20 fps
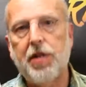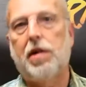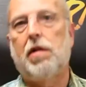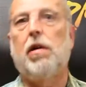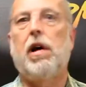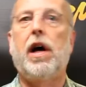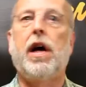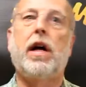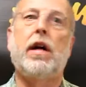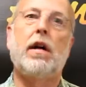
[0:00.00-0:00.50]

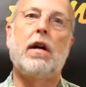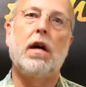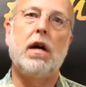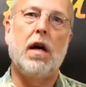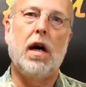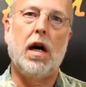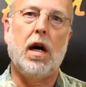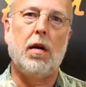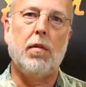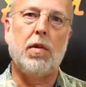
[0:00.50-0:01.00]
grade
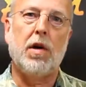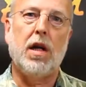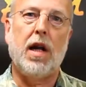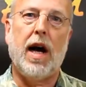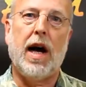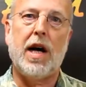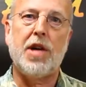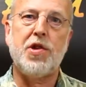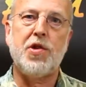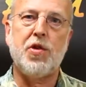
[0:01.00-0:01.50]

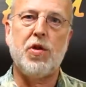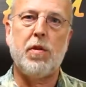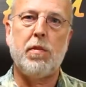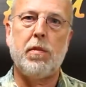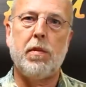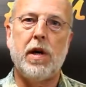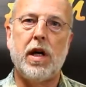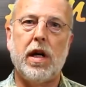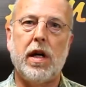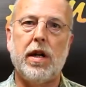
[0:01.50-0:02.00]
classroom
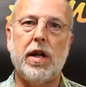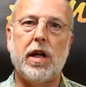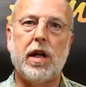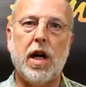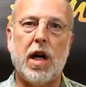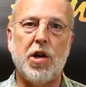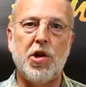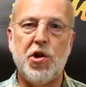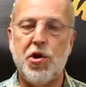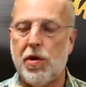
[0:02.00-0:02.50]
in the
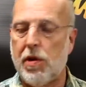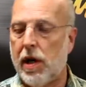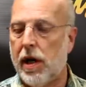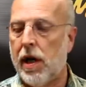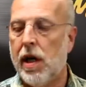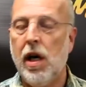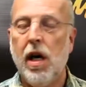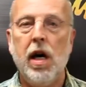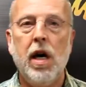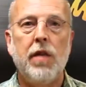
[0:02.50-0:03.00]
country
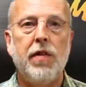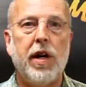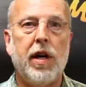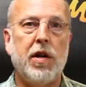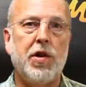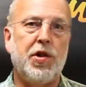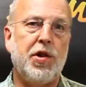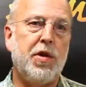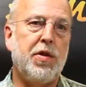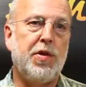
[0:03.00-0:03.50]
that
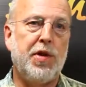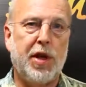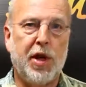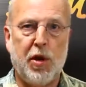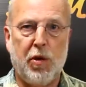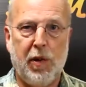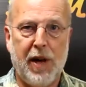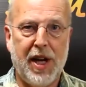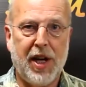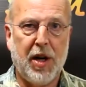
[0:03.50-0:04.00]
is using
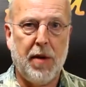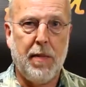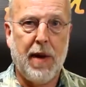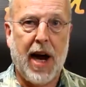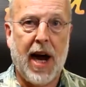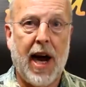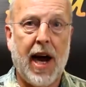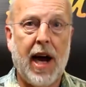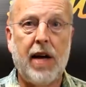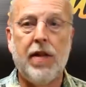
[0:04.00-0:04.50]
Eureka
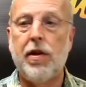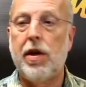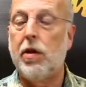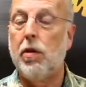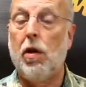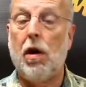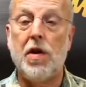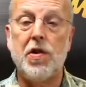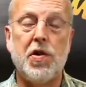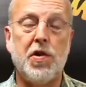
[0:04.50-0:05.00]
Math. You'll
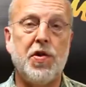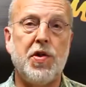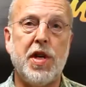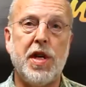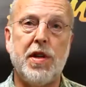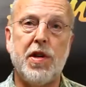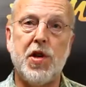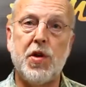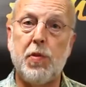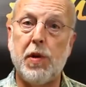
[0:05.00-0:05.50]
also see
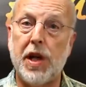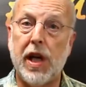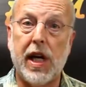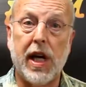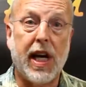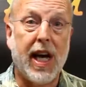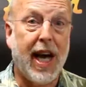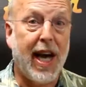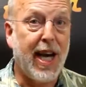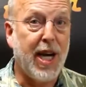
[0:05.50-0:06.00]
this with
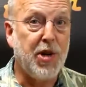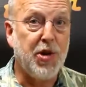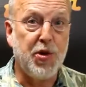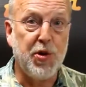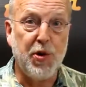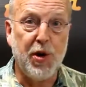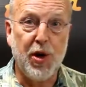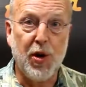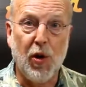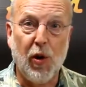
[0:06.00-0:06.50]
Engage New
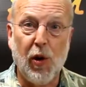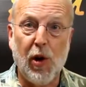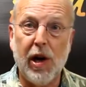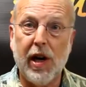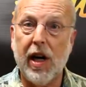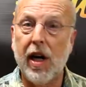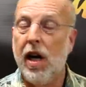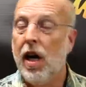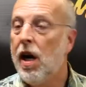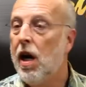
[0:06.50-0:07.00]

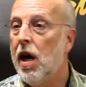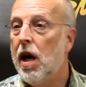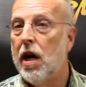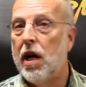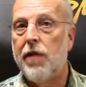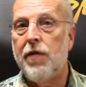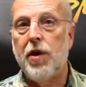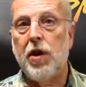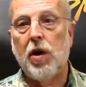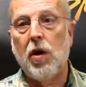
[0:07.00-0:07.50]
York. And
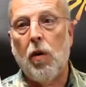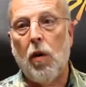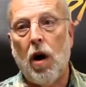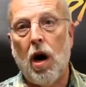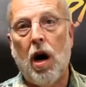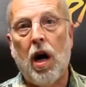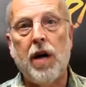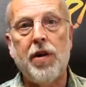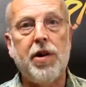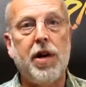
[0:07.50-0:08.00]
if you go
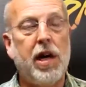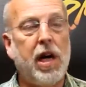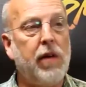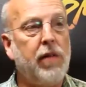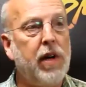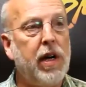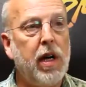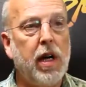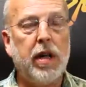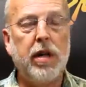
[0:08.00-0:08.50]
on to
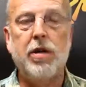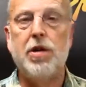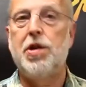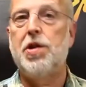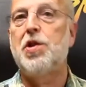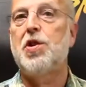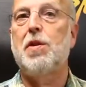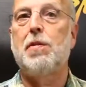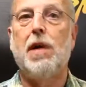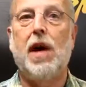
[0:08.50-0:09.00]
every other
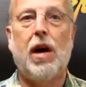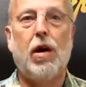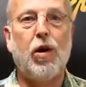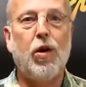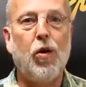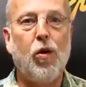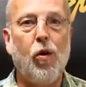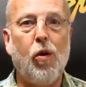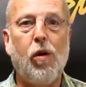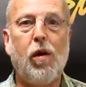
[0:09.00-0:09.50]
just about
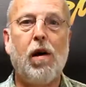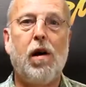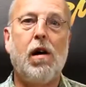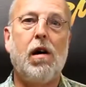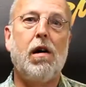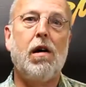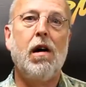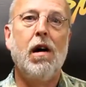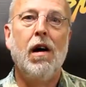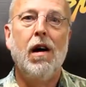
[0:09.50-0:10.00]

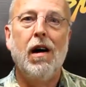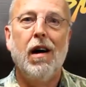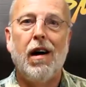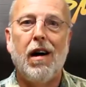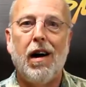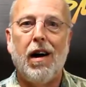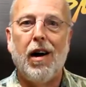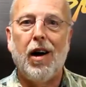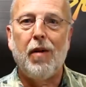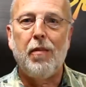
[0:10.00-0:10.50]
core
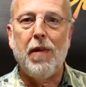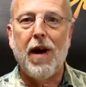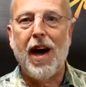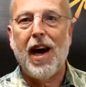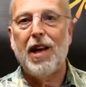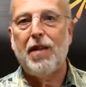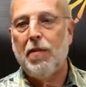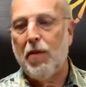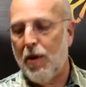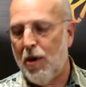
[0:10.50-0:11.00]

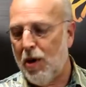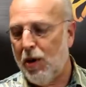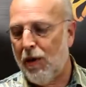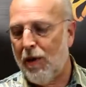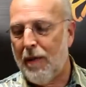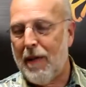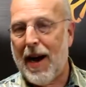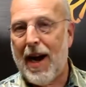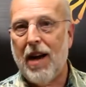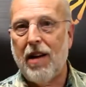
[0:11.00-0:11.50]
math
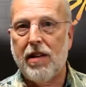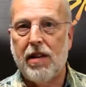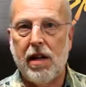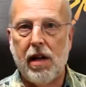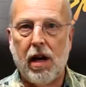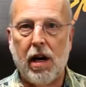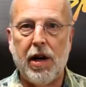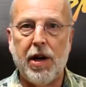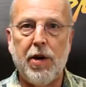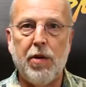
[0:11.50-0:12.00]
program out
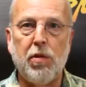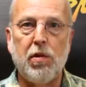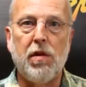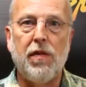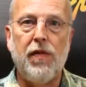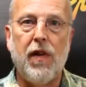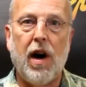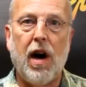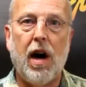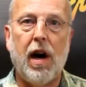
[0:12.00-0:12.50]
there, you will
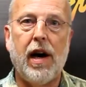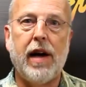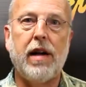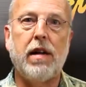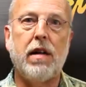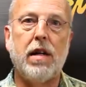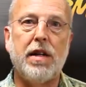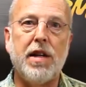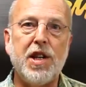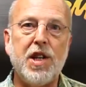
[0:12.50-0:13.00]
find
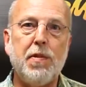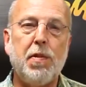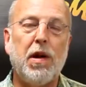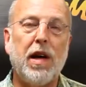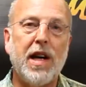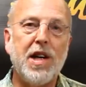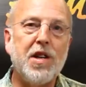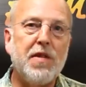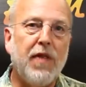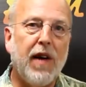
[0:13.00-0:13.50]
that these
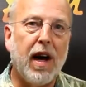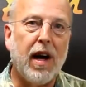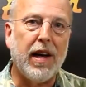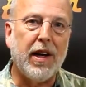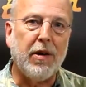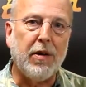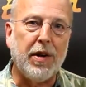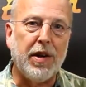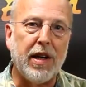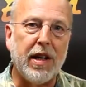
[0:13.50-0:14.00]
place
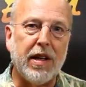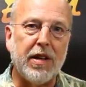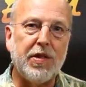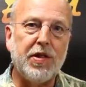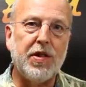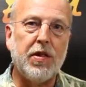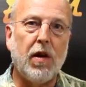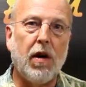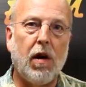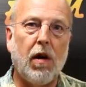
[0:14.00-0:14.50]
value
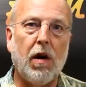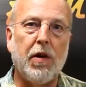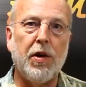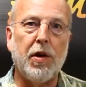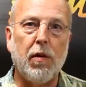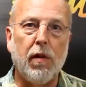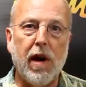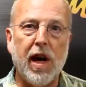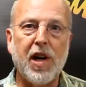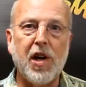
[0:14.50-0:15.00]
discs are the
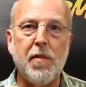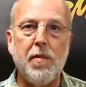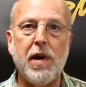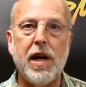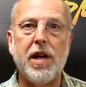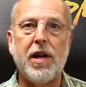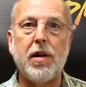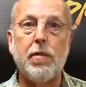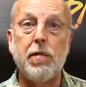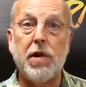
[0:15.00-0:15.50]

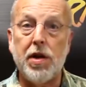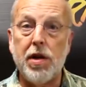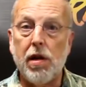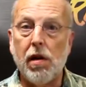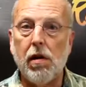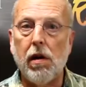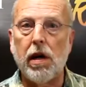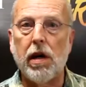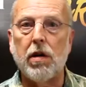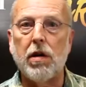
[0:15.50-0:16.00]
recommended
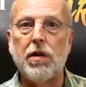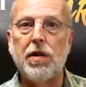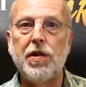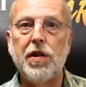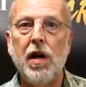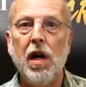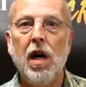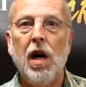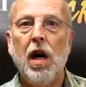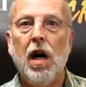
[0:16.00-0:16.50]
materials
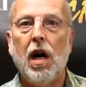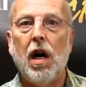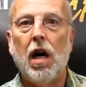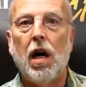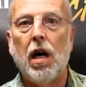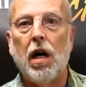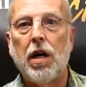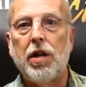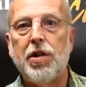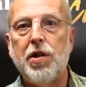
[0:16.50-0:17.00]

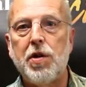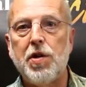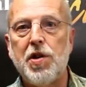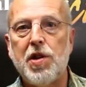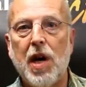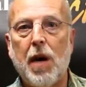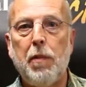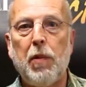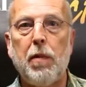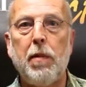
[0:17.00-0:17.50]
to
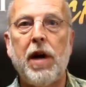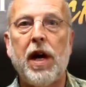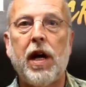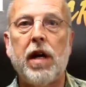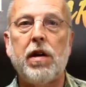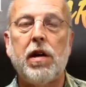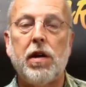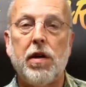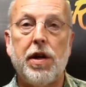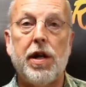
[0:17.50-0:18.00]

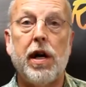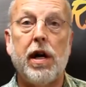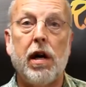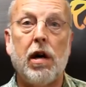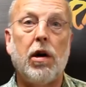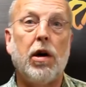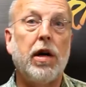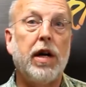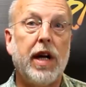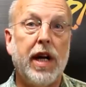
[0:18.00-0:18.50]
supplement
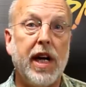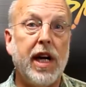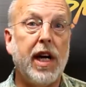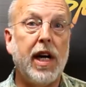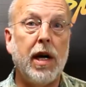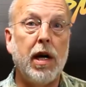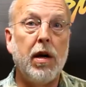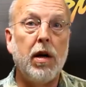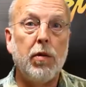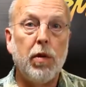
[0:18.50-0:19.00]
their
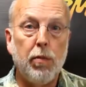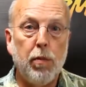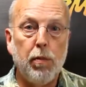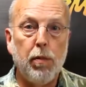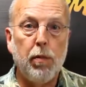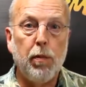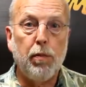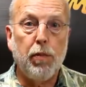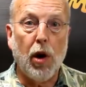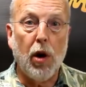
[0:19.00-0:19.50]
key
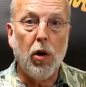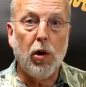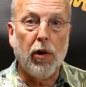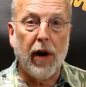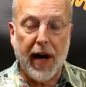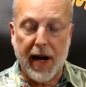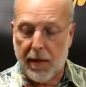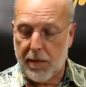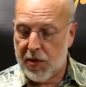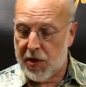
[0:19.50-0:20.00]

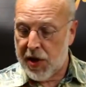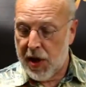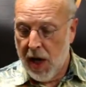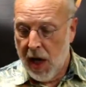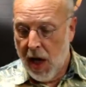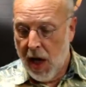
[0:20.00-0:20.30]
programs.